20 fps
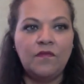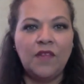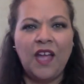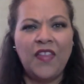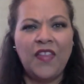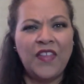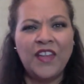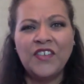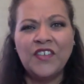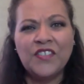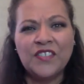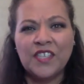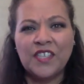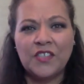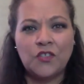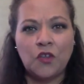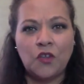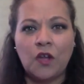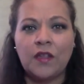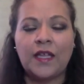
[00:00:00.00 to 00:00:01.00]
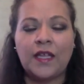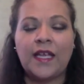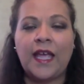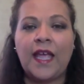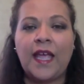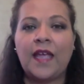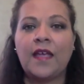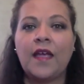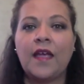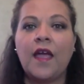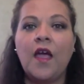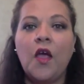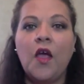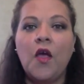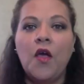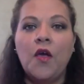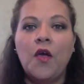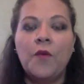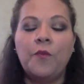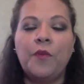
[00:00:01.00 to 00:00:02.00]
I think it just said chocolate cake.
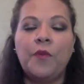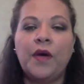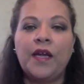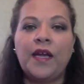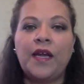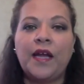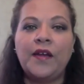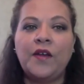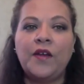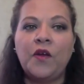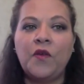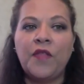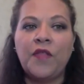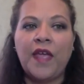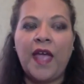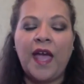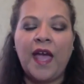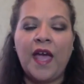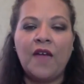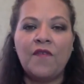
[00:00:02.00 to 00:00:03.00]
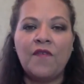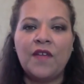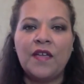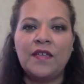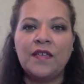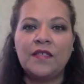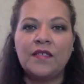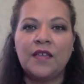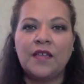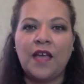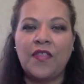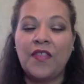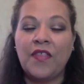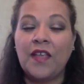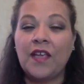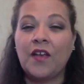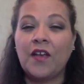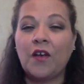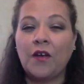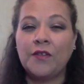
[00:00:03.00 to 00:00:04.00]
But I know they have it, I
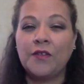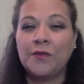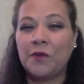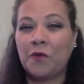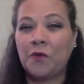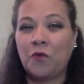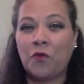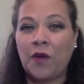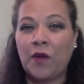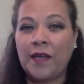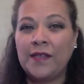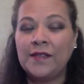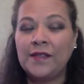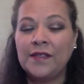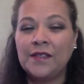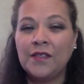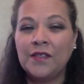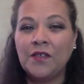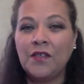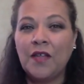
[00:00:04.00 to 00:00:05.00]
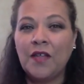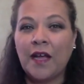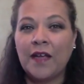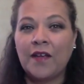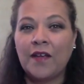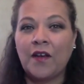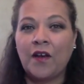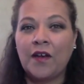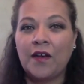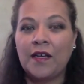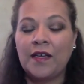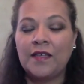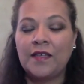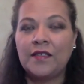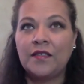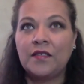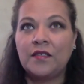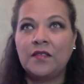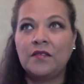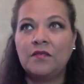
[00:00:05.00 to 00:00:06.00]
think at Cosmic Rays still. I got
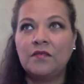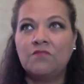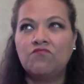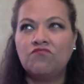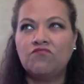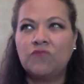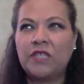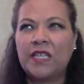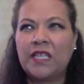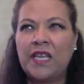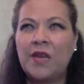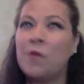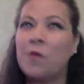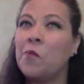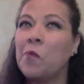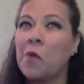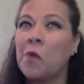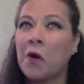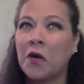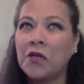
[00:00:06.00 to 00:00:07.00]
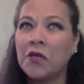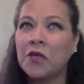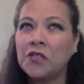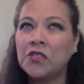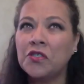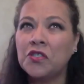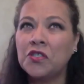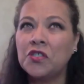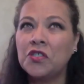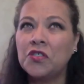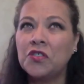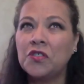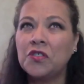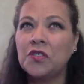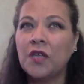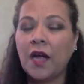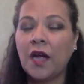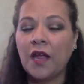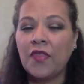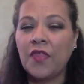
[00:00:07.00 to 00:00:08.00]
it in March,
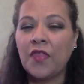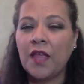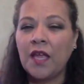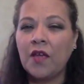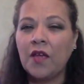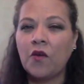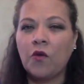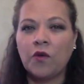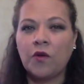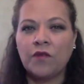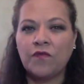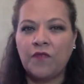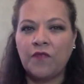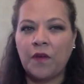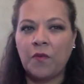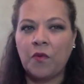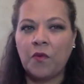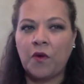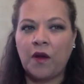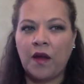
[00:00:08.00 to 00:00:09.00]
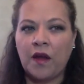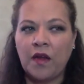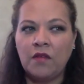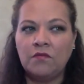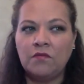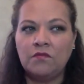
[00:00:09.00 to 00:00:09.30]
I think, or in February.